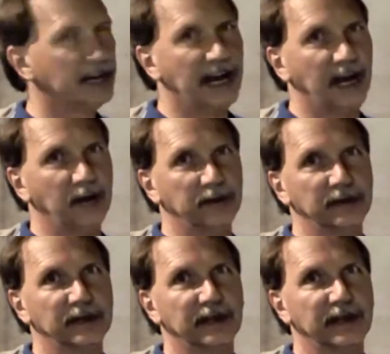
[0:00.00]
it down.
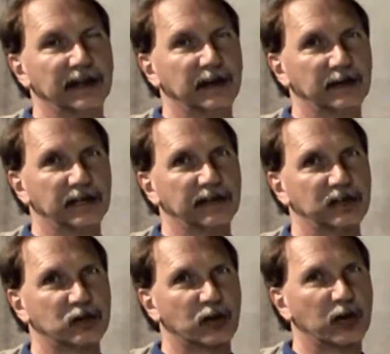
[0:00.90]
That would give
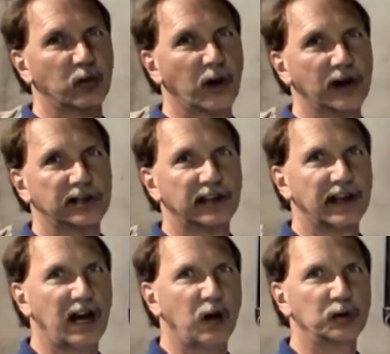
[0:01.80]
you straight water to
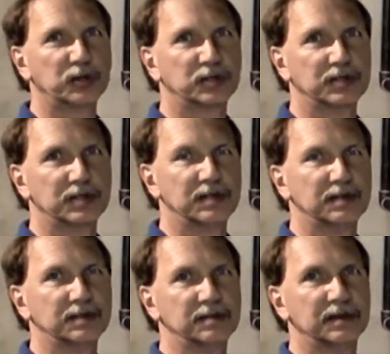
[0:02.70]
the house,
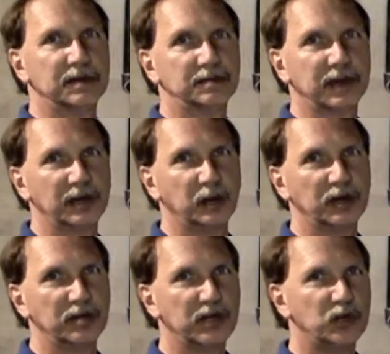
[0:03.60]
but it
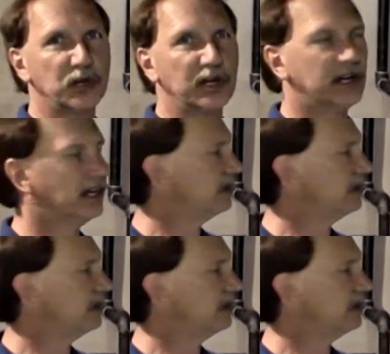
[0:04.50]
wouldn't be treated